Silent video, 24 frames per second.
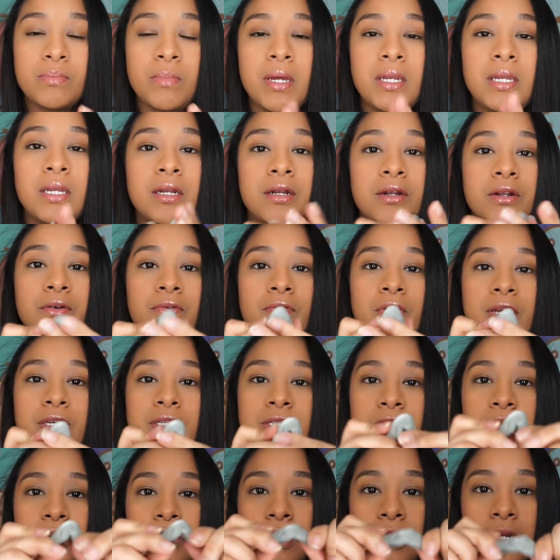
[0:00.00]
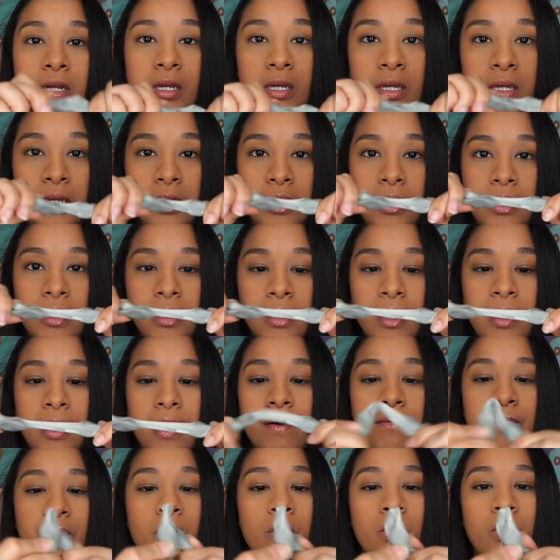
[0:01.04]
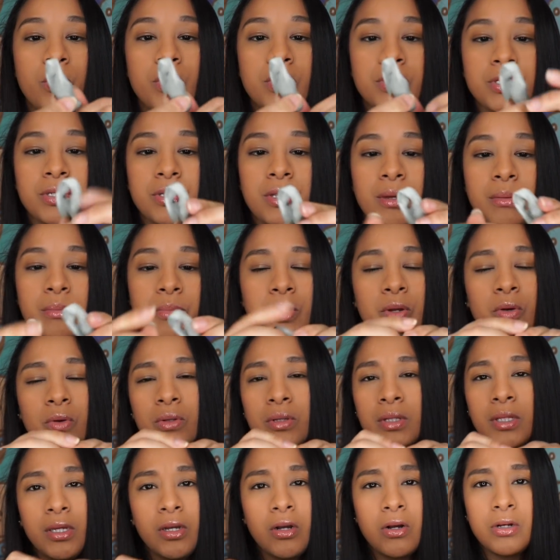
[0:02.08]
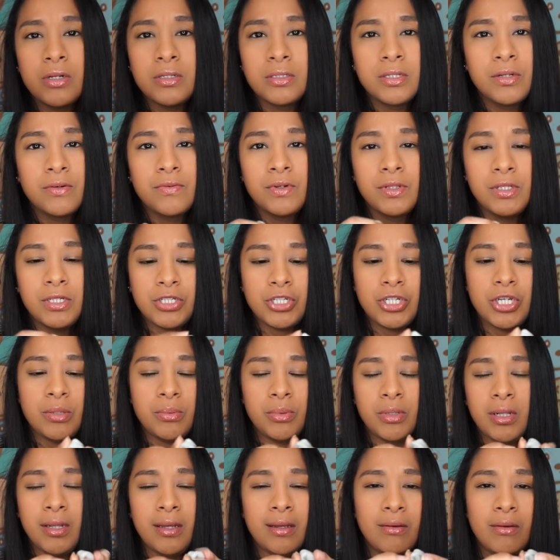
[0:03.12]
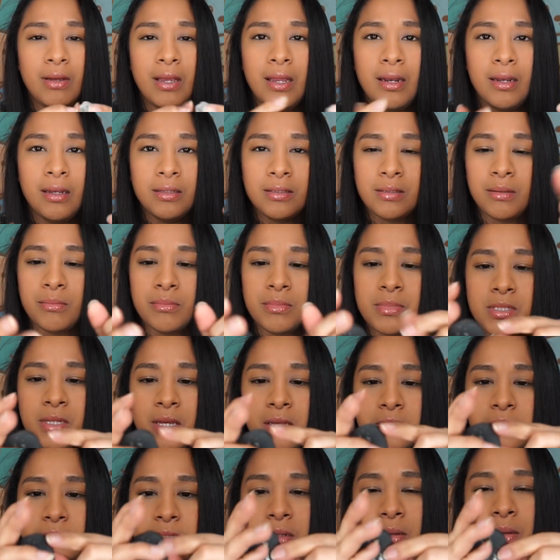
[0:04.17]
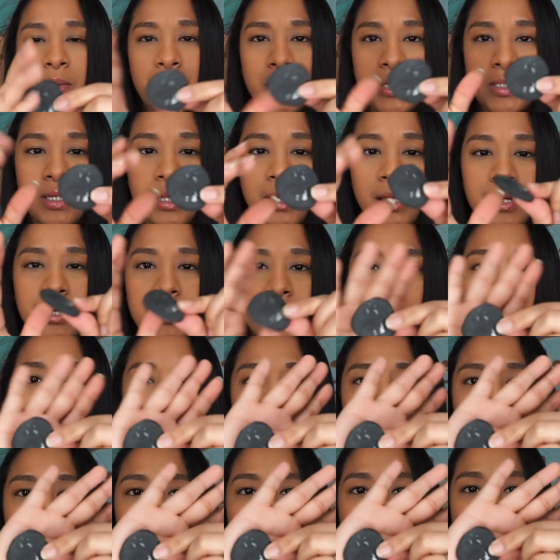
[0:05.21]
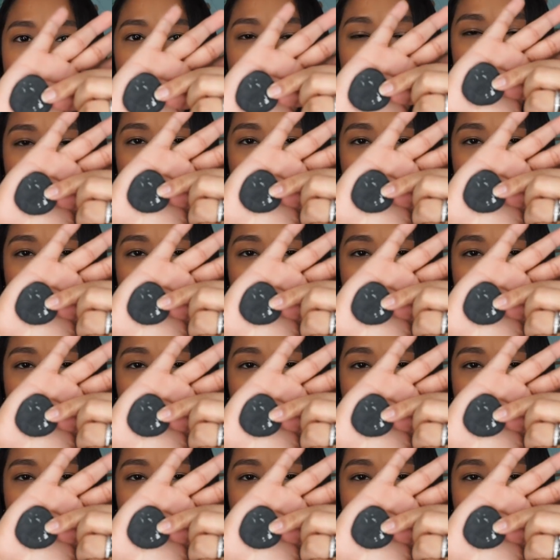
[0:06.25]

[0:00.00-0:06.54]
is my kneaded eraser. I have a whole bunch of them. They only they're really cheap. They're like 80-something cents, so like basically $1. And then I have